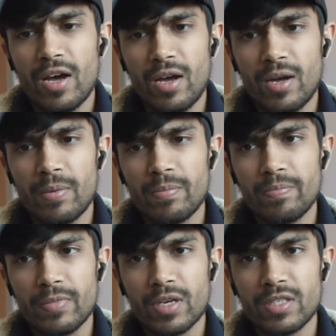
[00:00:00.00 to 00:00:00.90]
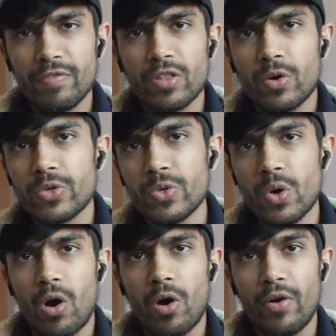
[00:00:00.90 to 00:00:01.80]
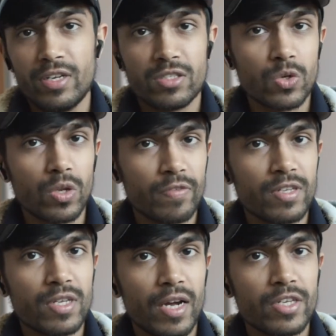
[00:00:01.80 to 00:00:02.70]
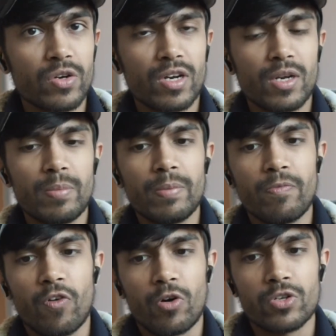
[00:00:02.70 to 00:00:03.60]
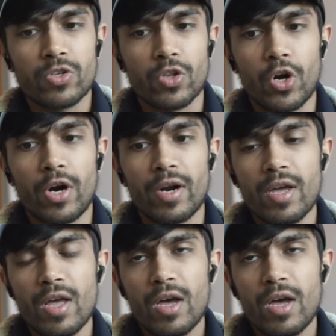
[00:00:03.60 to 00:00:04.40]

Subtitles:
because even though you are in school of design, you're going to be forced to learn